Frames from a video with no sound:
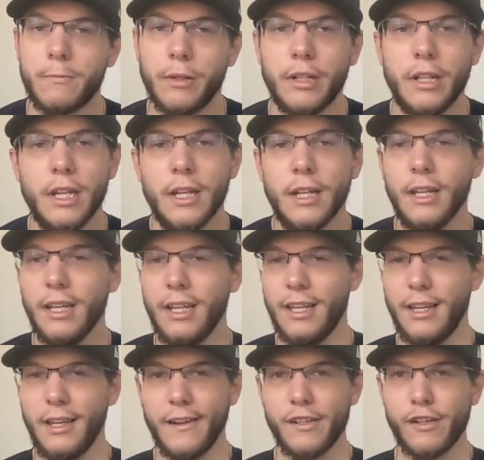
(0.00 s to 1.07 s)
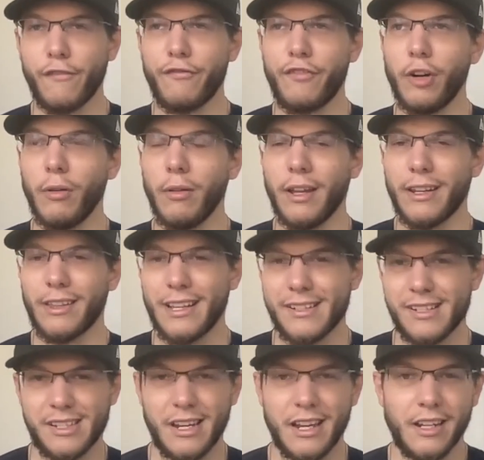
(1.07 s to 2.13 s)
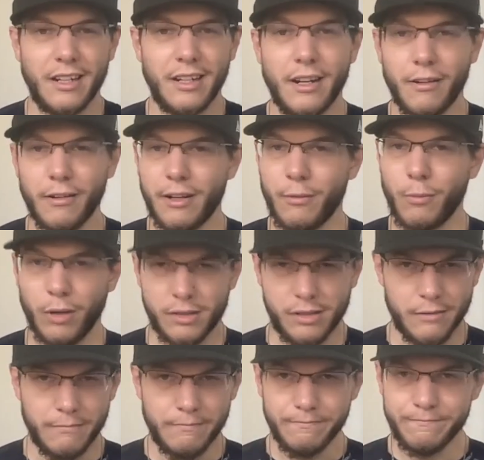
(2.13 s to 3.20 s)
But it just felt like that secondary wasn't